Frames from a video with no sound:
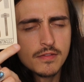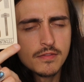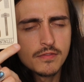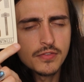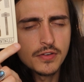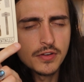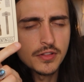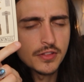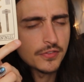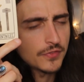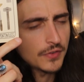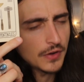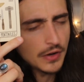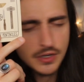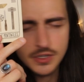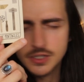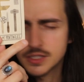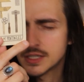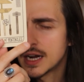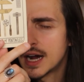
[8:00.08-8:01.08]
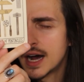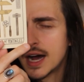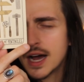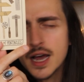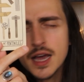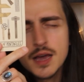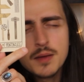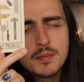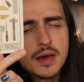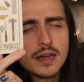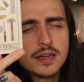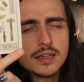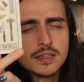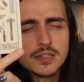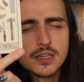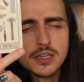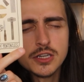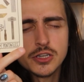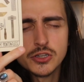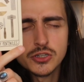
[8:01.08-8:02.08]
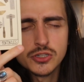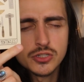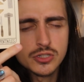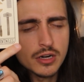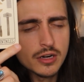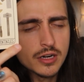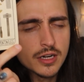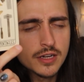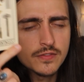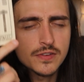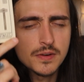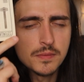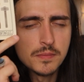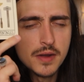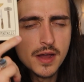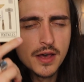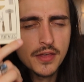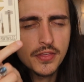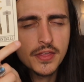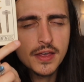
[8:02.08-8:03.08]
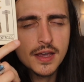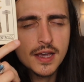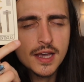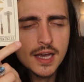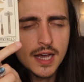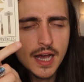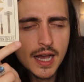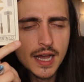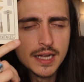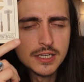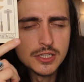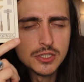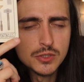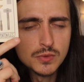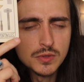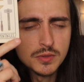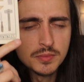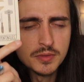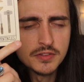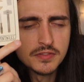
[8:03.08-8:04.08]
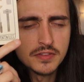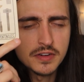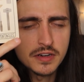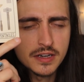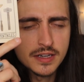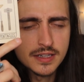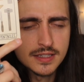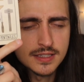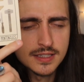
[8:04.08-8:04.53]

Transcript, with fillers: for the first time, and it's like you're starting from nothing and you will be very